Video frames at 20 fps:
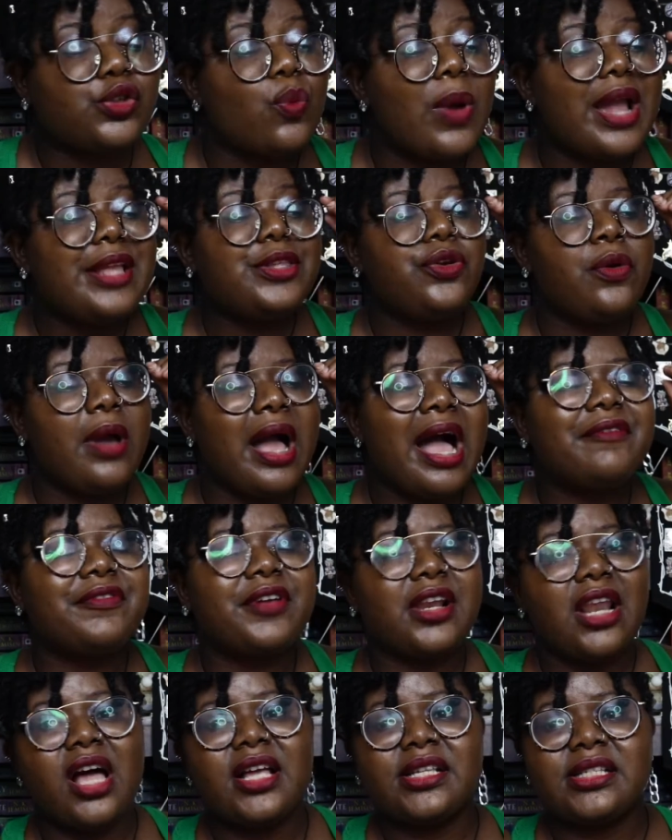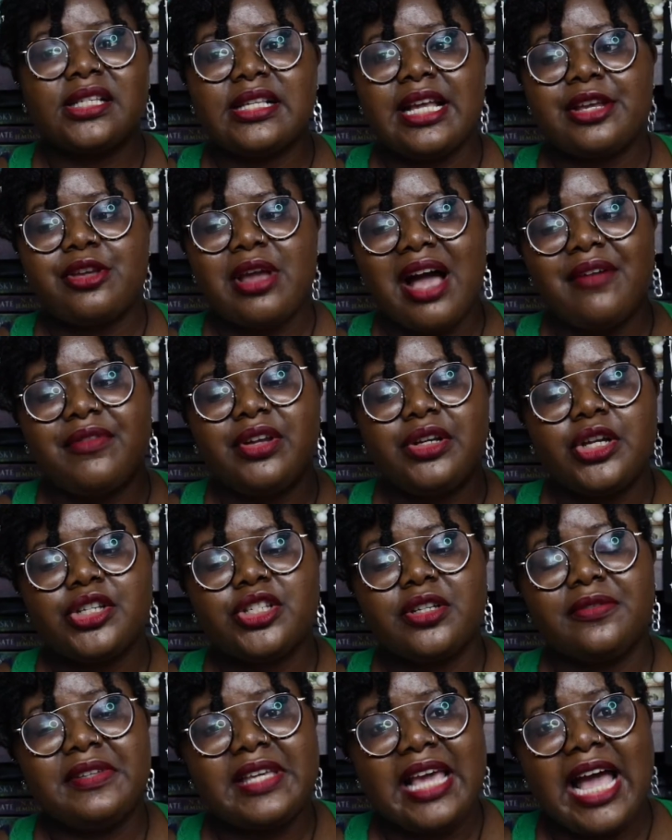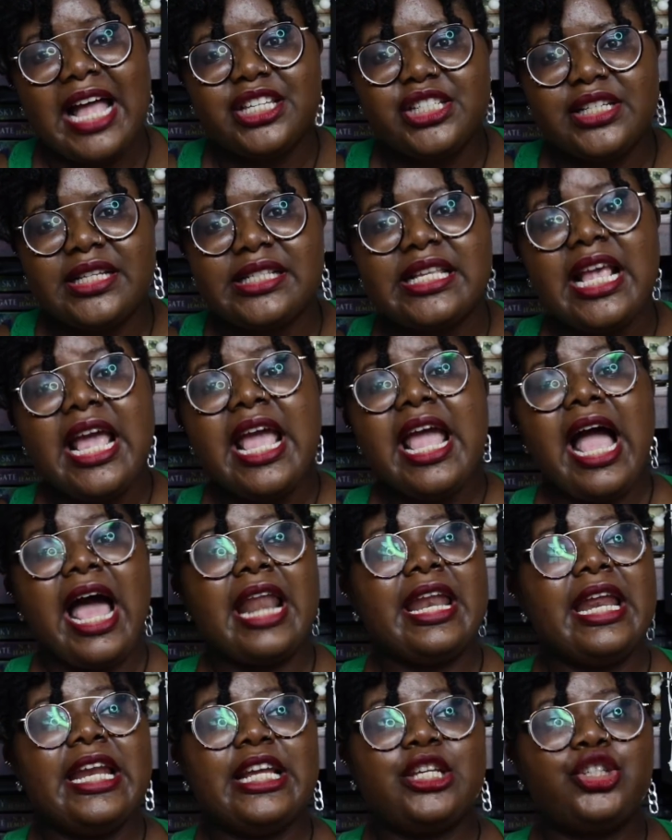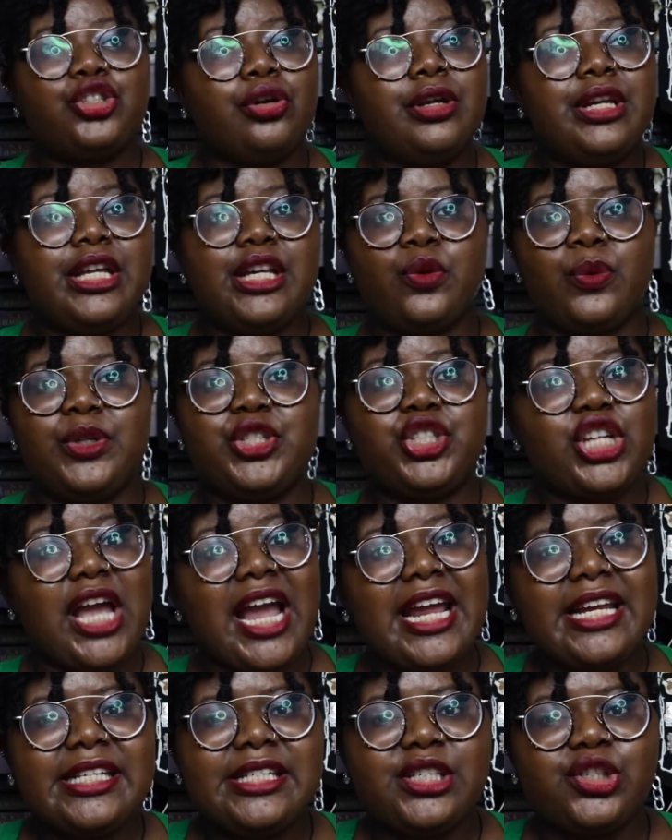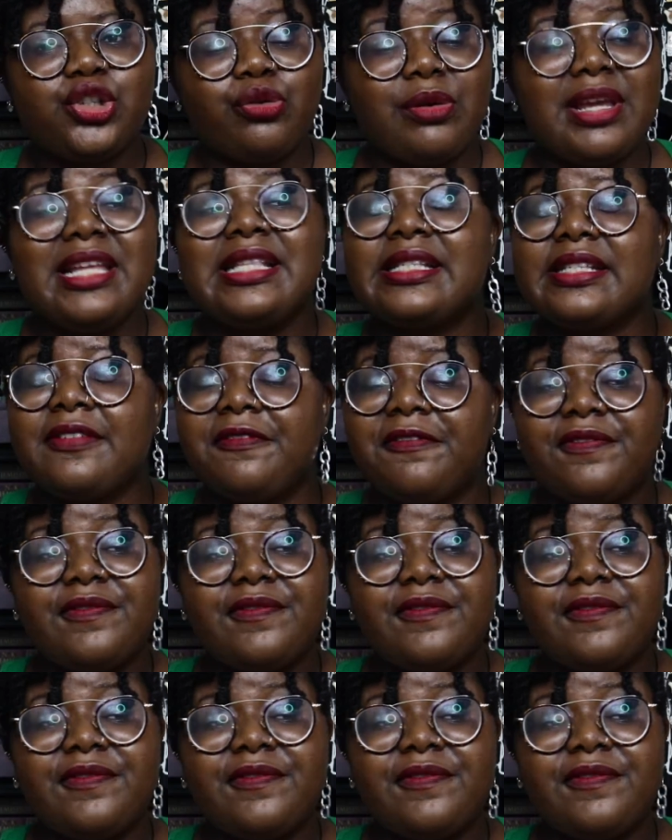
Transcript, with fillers: When you have glasses and you have a lot of gadgets and electronic with shiny screens,